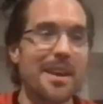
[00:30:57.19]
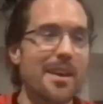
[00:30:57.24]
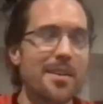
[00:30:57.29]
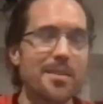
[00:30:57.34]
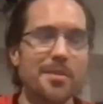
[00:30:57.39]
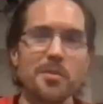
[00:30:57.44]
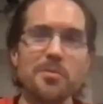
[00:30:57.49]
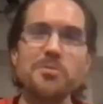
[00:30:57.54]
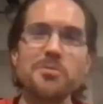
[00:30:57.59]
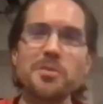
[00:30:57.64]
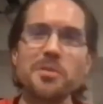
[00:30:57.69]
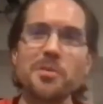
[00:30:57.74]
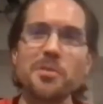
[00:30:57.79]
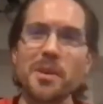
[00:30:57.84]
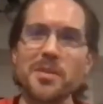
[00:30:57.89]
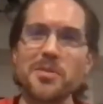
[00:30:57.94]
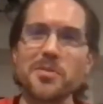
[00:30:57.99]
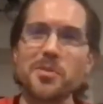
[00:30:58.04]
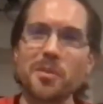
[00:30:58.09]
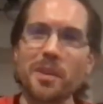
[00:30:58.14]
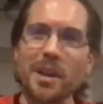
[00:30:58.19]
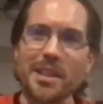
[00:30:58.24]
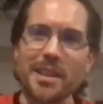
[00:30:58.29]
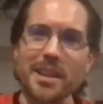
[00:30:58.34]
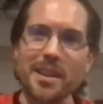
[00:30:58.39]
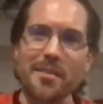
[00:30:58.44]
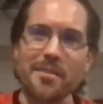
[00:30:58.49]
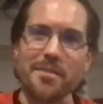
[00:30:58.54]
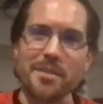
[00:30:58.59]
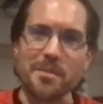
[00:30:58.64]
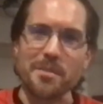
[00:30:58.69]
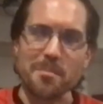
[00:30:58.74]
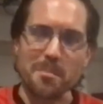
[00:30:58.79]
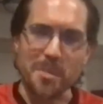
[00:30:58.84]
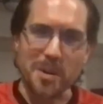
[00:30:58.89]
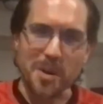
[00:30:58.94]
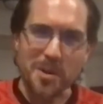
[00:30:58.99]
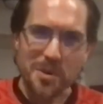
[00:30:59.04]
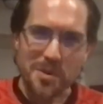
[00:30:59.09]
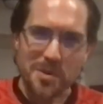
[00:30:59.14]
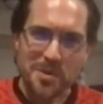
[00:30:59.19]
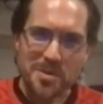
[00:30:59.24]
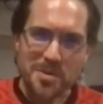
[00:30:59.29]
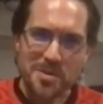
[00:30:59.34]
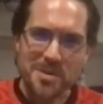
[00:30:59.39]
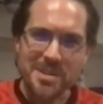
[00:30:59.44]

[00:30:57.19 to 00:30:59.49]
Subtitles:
those are the ones who I love the most.